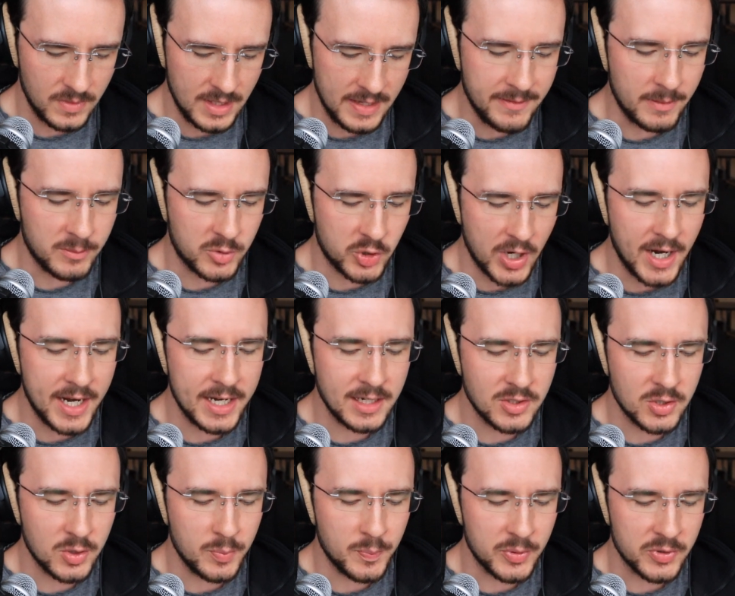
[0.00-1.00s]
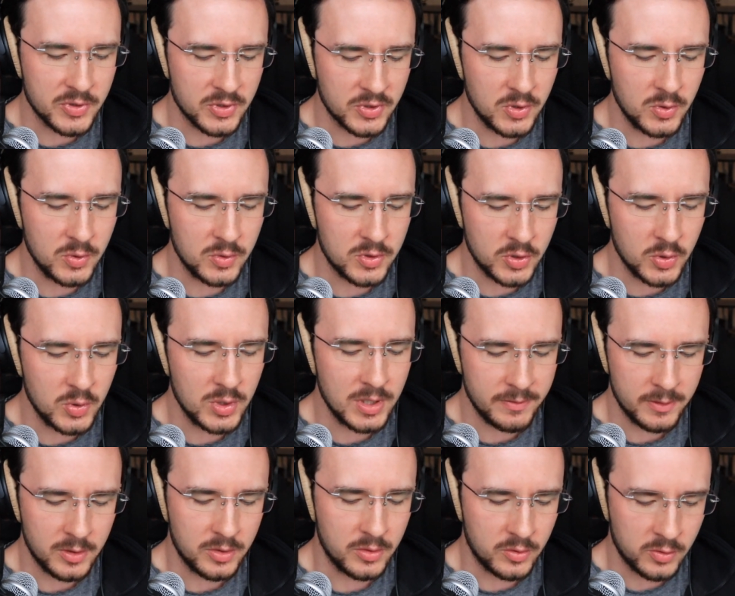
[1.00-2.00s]
If I'm trying to pursue two
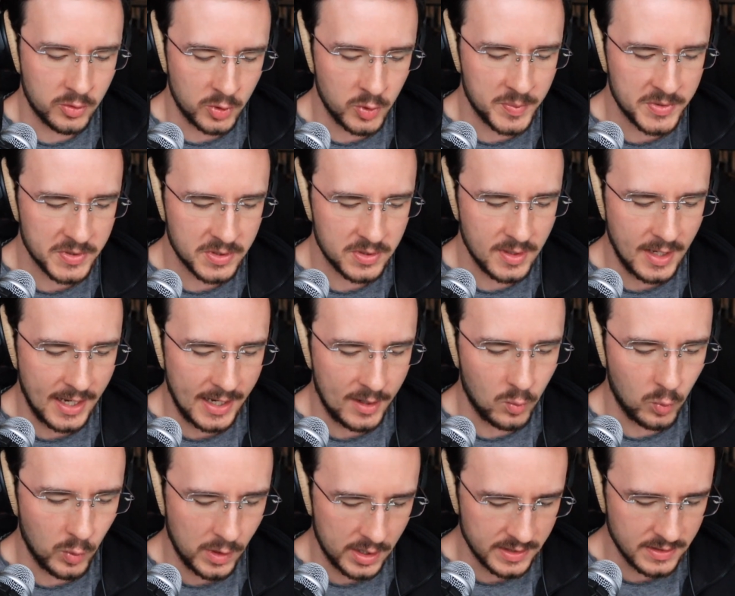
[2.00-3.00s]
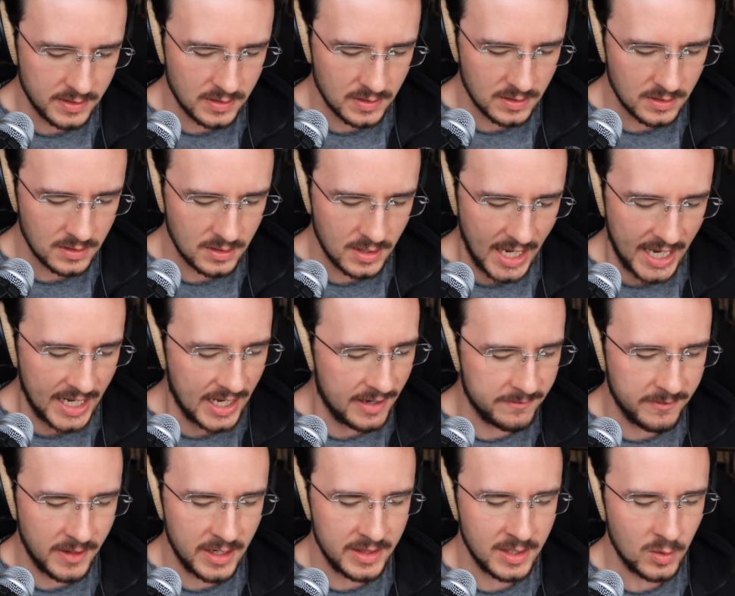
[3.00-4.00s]
different groups at once, and I
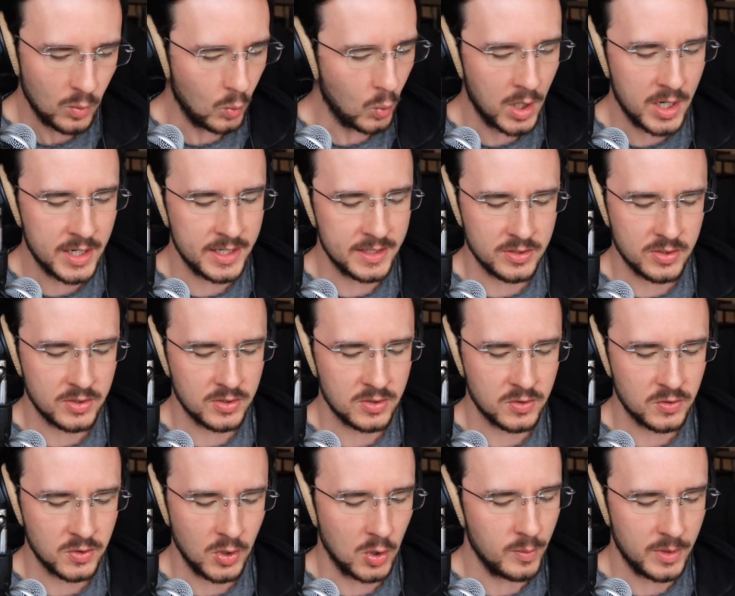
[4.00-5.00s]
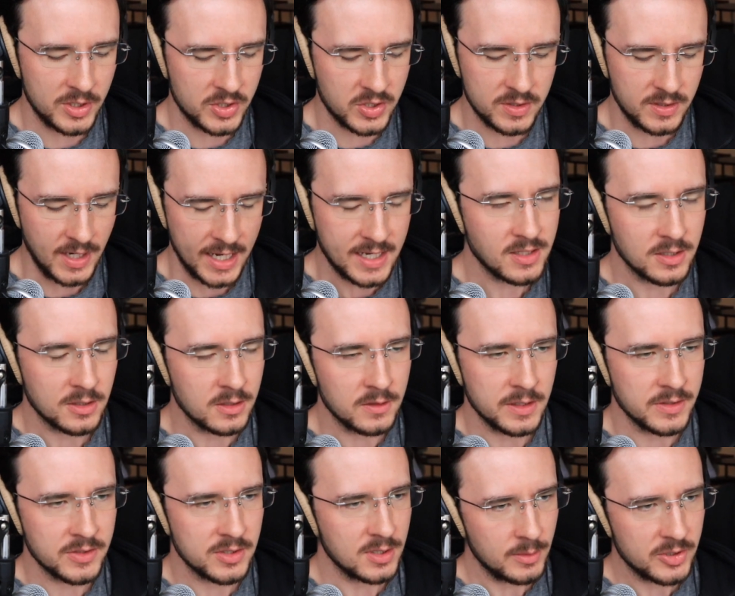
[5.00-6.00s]
find that one is so much nicer
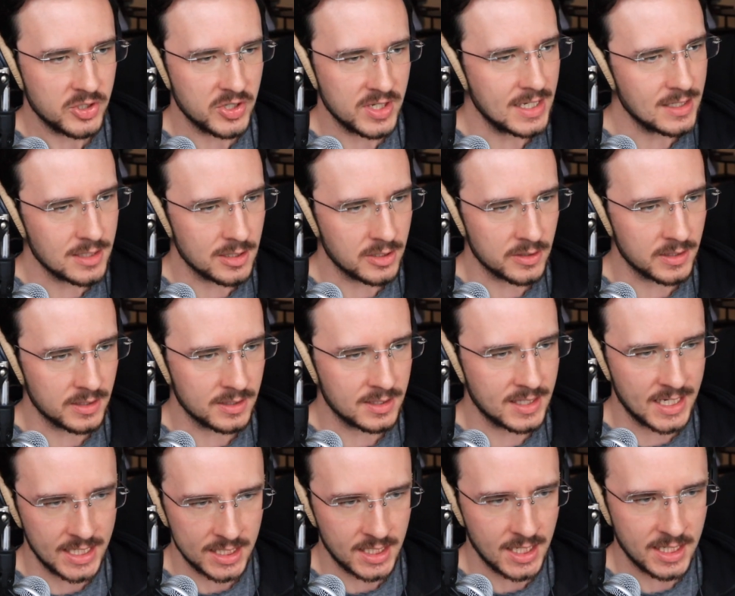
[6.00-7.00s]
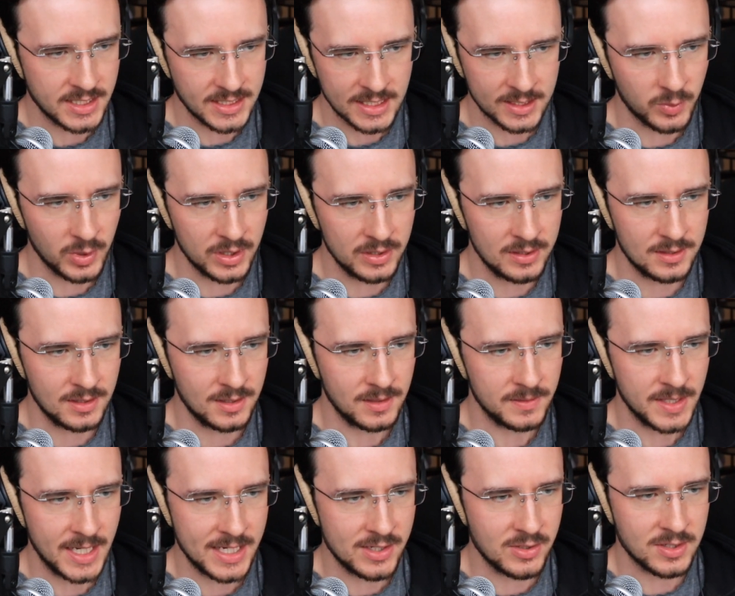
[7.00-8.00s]
and so much easier to get in contact with,
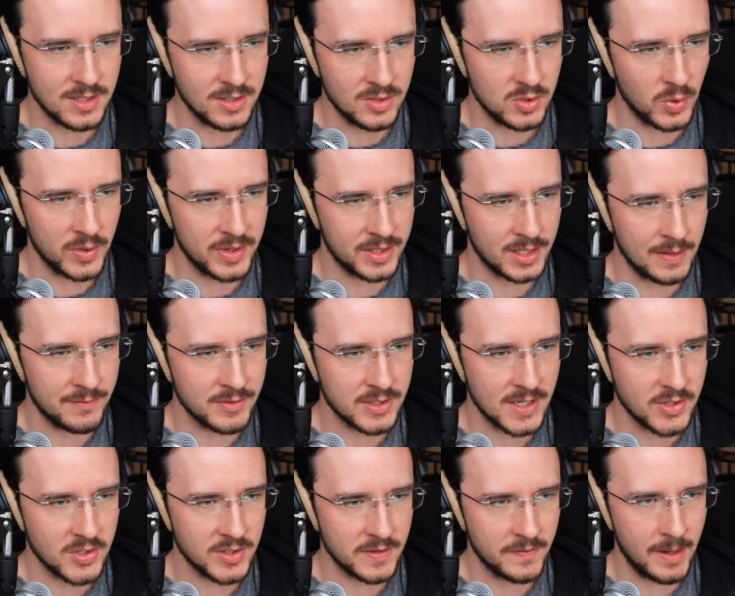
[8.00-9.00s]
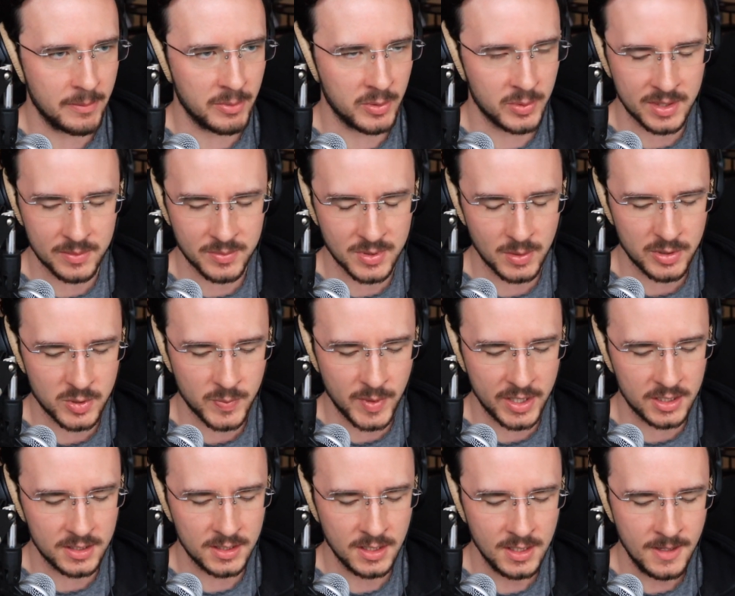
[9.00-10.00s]
and I just enjoy the conversations I'm having with them so much
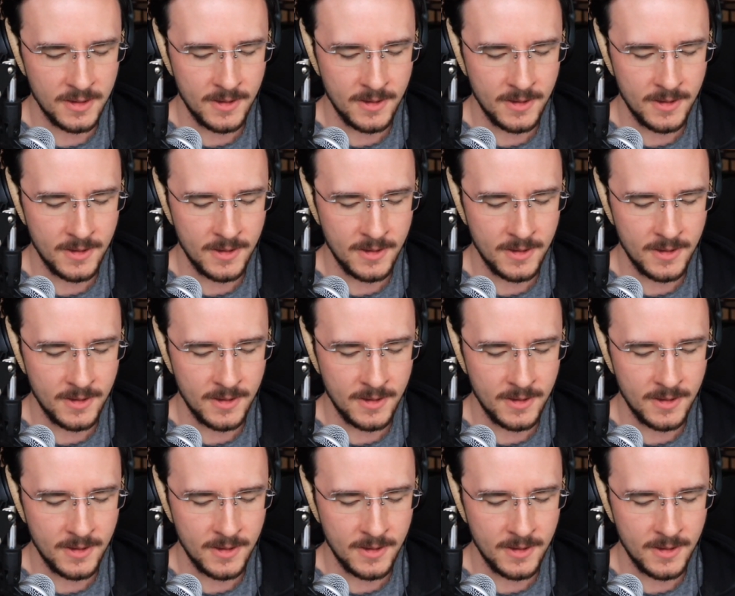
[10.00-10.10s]
better,